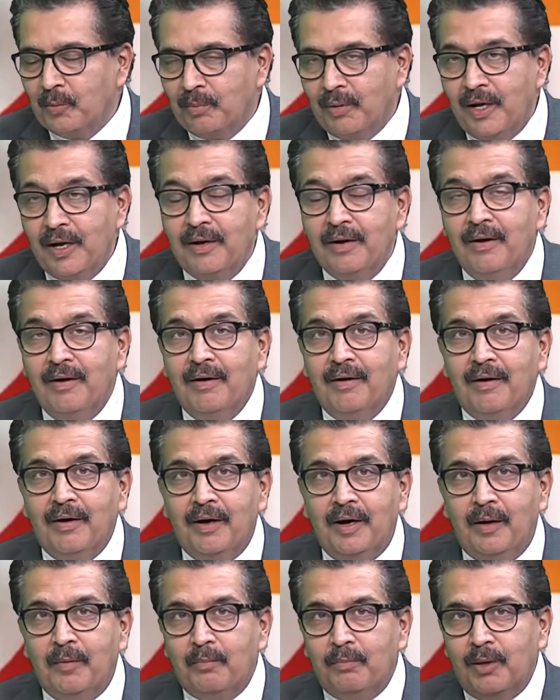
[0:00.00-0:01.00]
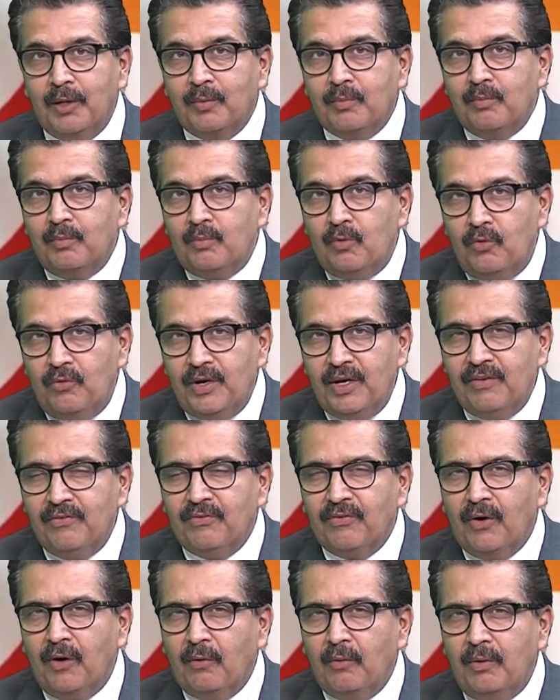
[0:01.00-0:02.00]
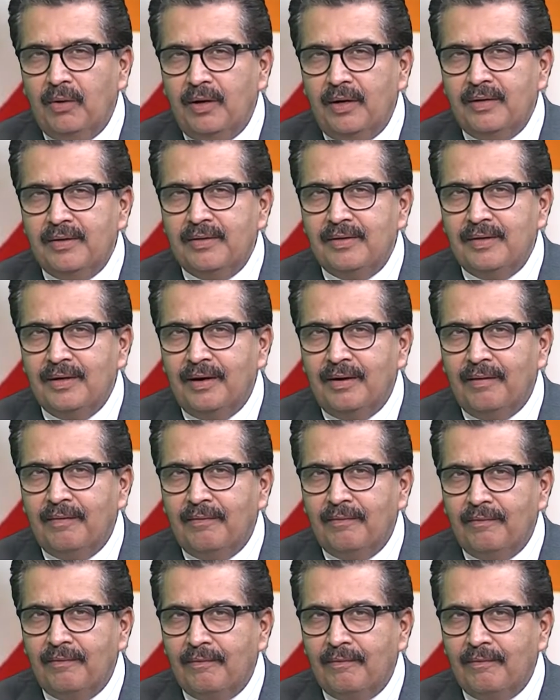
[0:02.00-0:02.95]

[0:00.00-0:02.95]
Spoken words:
play. But moving forward,